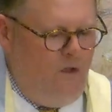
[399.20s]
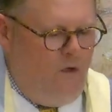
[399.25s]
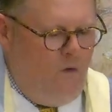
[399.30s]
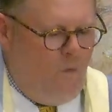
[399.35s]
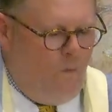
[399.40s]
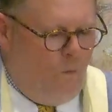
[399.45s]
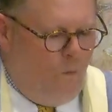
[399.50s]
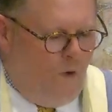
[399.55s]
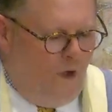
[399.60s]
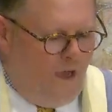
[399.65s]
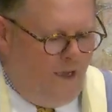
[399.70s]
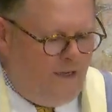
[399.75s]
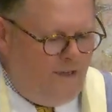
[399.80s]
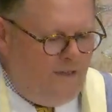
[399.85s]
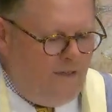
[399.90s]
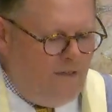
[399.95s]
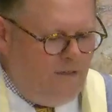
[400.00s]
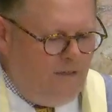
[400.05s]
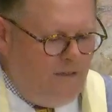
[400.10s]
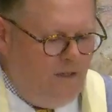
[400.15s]

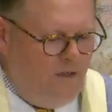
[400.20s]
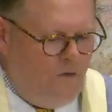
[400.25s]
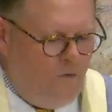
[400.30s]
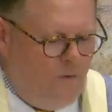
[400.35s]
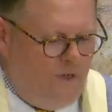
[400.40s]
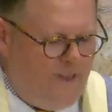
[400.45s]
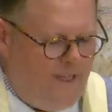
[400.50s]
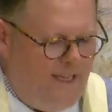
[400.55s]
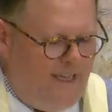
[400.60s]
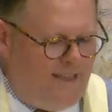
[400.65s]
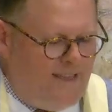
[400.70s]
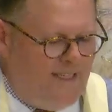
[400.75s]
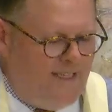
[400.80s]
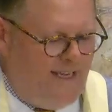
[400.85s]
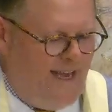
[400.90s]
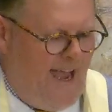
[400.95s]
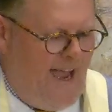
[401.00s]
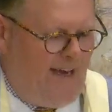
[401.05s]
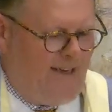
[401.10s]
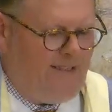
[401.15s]
one within the
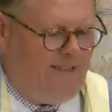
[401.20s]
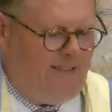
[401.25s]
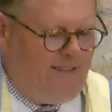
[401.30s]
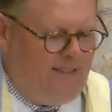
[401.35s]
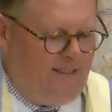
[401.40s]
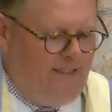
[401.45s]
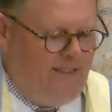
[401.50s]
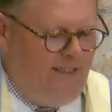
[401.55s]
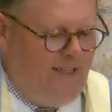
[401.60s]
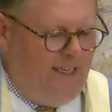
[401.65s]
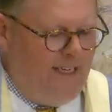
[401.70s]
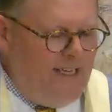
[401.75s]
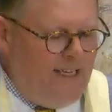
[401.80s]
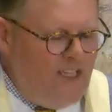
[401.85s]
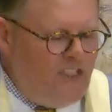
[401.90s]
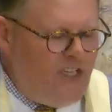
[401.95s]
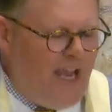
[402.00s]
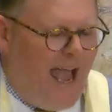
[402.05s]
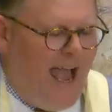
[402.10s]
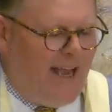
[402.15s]
next,
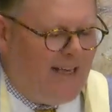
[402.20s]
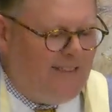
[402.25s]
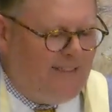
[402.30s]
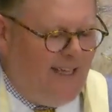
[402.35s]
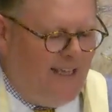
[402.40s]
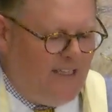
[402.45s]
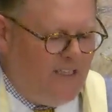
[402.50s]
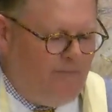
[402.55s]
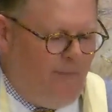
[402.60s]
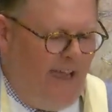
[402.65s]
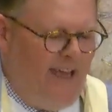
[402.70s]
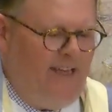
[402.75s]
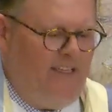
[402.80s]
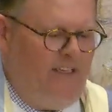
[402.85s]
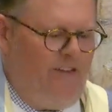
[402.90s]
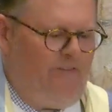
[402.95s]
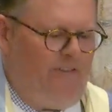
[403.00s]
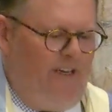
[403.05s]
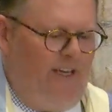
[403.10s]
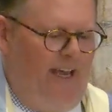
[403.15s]
each accessed by a
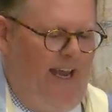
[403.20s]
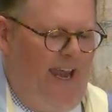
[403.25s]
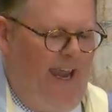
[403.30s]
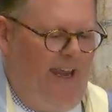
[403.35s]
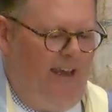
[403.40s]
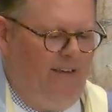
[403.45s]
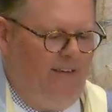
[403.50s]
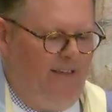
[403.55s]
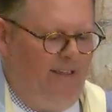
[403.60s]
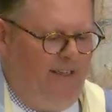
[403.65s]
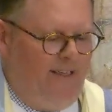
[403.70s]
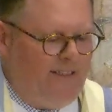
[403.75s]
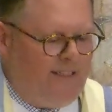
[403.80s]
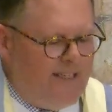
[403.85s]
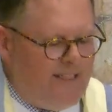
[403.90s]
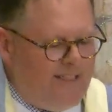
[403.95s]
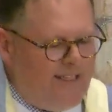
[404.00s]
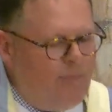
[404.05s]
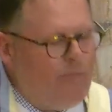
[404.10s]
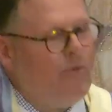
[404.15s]
different gate, to
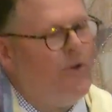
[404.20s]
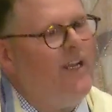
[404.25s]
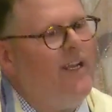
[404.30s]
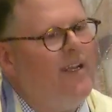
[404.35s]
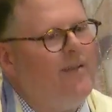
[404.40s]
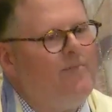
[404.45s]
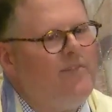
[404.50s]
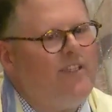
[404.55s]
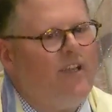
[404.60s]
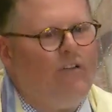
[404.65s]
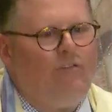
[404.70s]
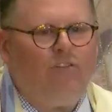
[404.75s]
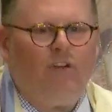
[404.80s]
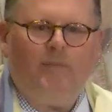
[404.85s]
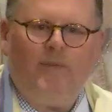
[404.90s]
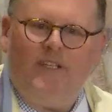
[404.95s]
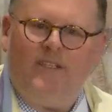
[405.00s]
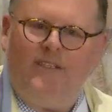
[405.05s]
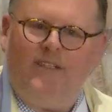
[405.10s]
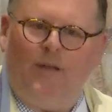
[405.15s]
separate himself from
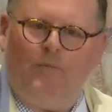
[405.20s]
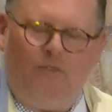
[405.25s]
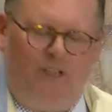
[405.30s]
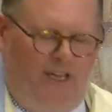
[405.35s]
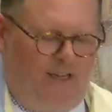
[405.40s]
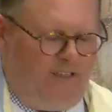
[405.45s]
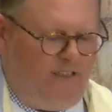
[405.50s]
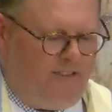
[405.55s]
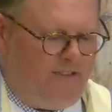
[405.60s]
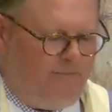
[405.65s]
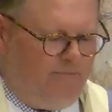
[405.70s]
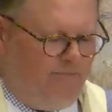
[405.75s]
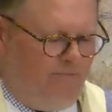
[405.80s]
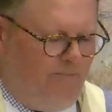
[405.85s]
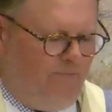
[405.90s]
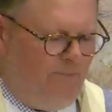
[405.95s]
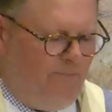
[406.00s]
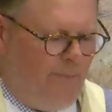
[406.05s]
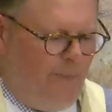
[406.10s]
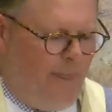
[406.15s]
his subjects.
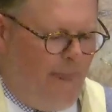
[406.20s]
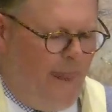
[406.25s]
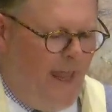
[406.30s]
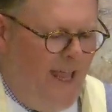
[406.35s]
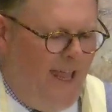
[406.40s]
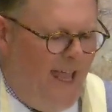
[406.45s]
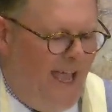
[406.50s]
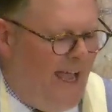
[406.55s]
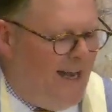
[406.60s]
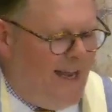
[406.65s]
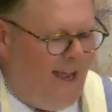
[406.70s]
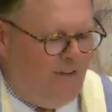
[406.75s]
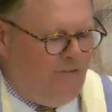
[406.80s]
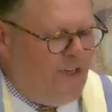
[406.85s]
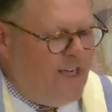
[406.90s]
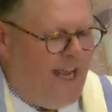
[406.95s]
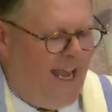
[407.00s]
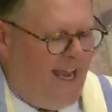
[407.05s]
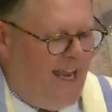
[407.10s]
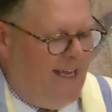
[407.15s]
At
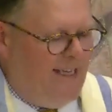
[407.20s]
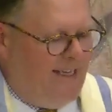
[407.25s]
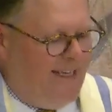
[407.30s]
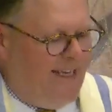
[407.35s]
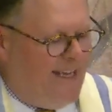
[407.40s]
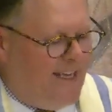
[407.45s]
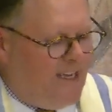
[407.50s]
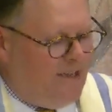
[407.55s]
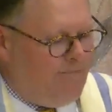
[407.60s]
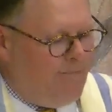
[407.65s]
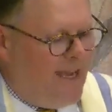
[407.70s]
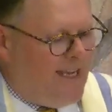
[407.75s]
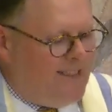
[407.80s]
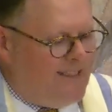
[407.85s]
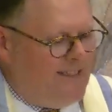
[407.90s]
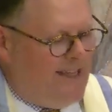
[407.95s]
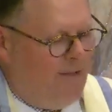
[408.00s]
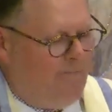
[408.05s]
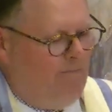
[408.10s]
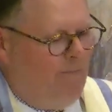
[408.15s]
every gate, he
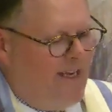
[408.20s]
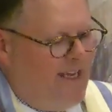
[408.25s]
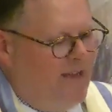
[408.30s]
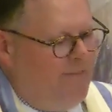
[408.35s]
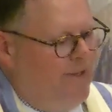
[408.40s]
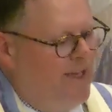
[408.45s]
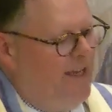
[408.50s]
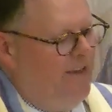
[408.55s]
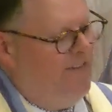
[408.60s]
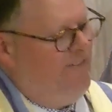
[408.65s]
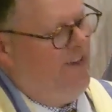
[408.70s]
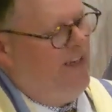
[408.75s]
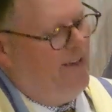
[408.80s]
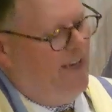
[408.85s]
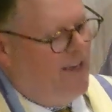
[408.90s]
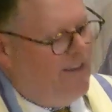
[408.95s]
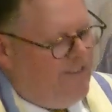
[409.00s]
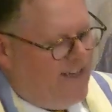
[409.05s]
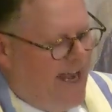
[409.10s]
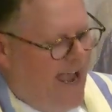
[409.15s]
commanded that money be
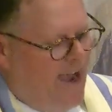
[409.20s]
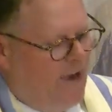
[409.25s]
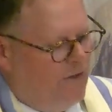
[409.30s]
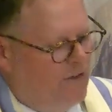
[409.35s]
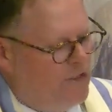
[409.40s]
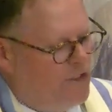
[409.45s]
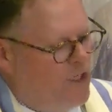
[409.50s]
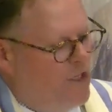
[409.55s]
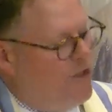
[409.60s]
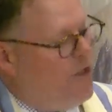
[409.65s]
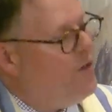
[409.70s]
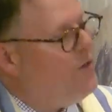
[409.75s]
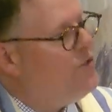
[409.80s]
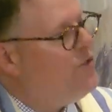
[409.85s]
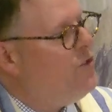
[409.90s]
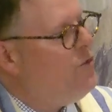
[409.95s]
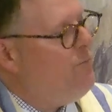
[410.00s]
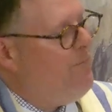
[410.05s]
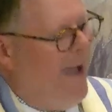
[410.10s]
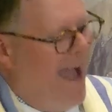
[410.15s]
given out to those
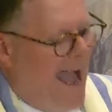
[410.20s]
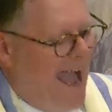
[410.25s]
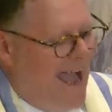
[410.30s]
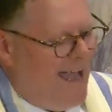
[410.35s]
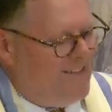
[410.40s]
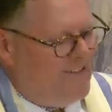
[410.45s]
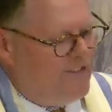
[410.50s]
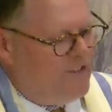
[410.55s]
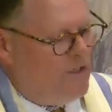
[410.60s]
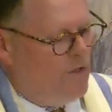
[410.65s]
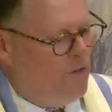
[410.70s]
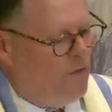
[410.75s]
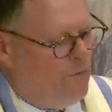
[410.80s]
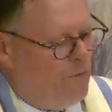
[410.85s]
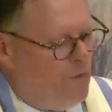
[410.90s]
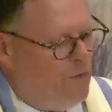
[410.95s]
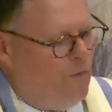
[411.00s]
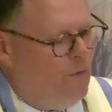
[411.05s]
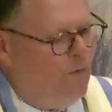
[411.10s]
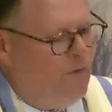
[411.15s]
who passed
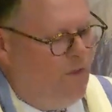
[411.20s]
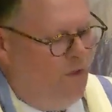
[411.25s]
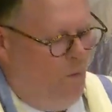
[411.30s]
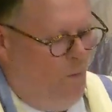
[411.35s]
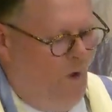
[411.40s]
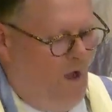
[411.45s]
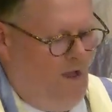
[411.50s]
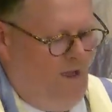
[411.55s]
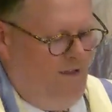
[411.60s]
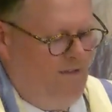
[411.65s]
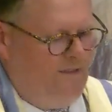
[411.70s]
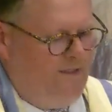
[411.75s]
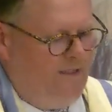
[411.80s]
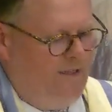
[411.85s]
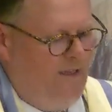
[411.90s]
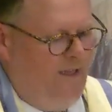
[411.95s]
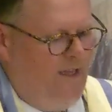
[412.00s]
through the walls.